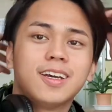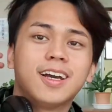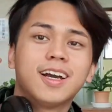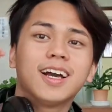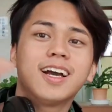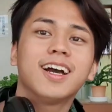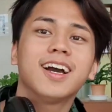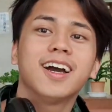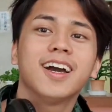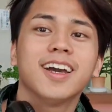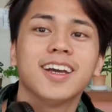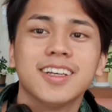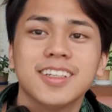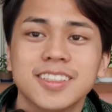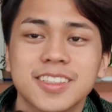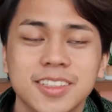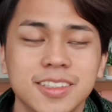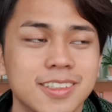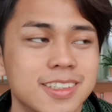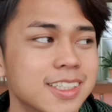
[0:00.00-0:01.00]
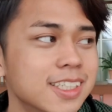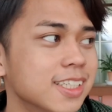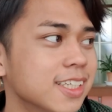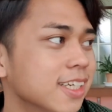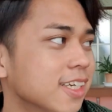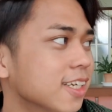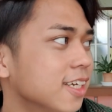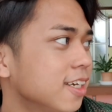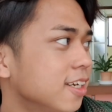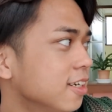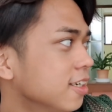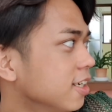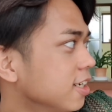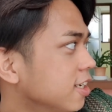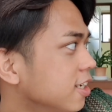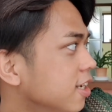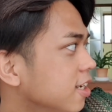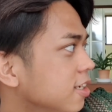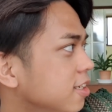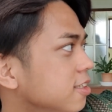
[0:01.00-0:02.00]
Hi, so we're like here
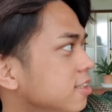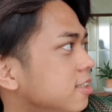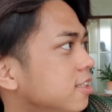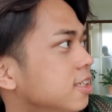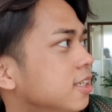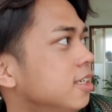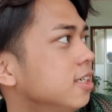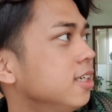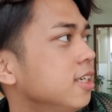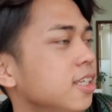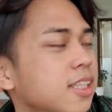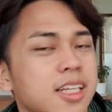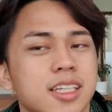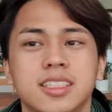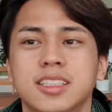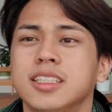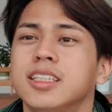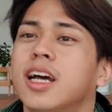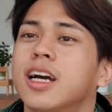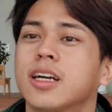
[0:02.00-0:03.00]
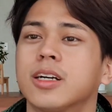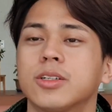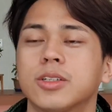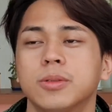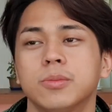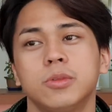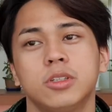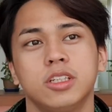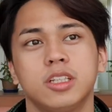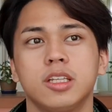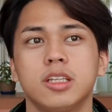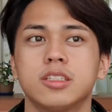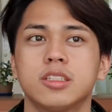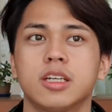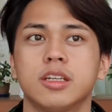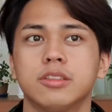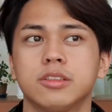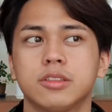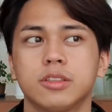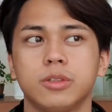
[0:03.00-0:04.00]
again at the Hitachinaka Community
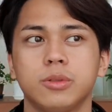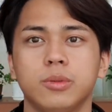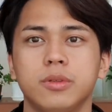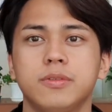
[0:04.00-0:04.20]
Center.